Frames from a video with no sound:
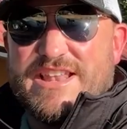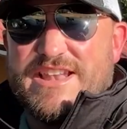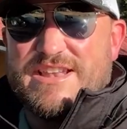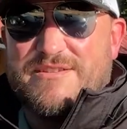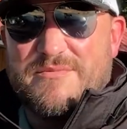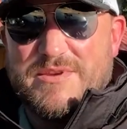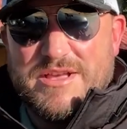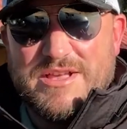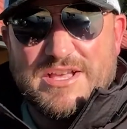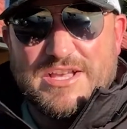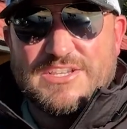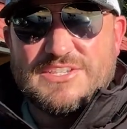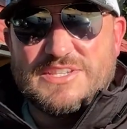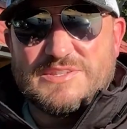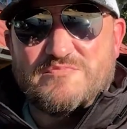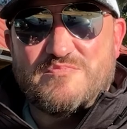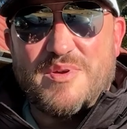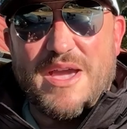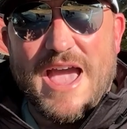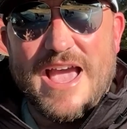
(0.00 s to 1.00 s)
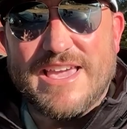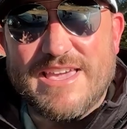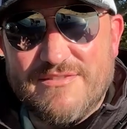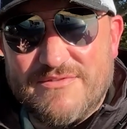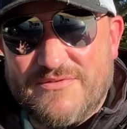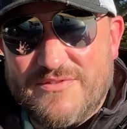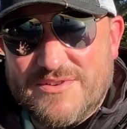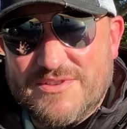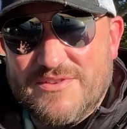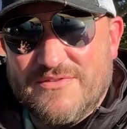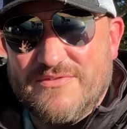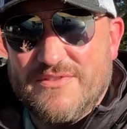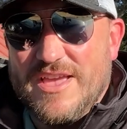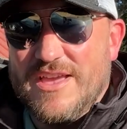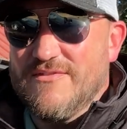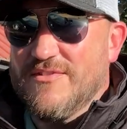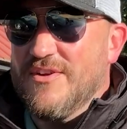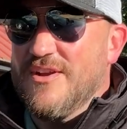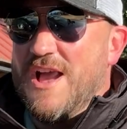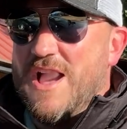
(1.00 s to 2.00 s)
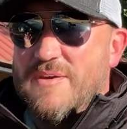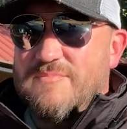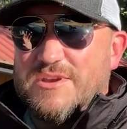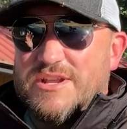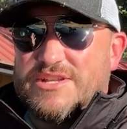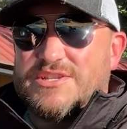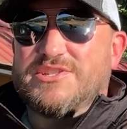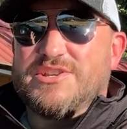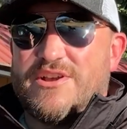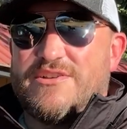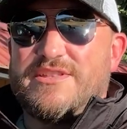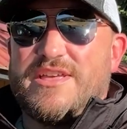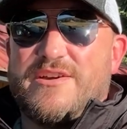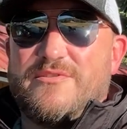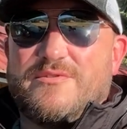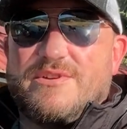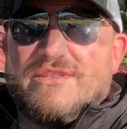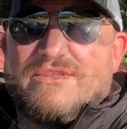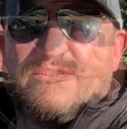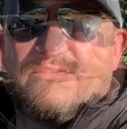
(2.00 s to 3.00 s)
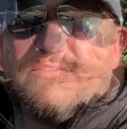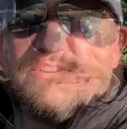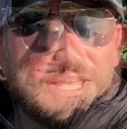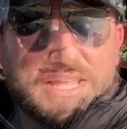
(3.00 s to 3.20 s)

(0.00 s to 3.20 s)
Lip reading: and just pack it full of flavor. I'm going to share that with you.